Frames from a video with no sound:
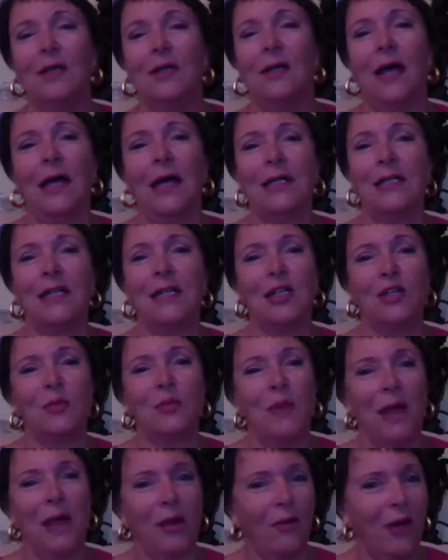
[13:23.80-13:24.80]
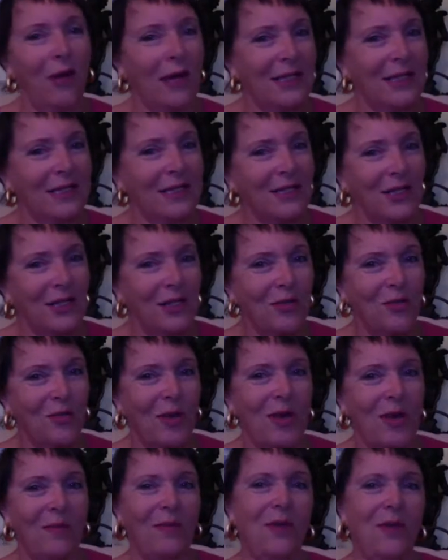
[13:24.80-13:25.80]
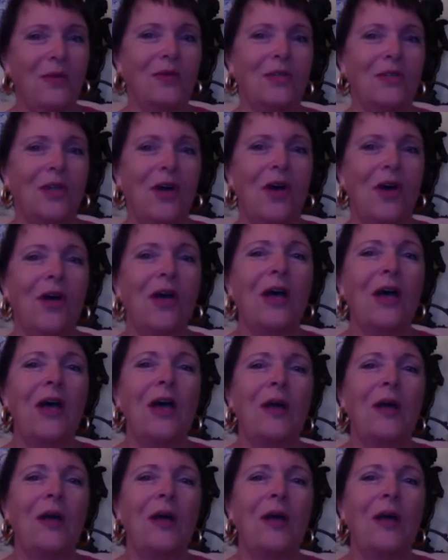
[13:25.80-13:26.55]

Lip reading: I teach my grandson the rainbow song,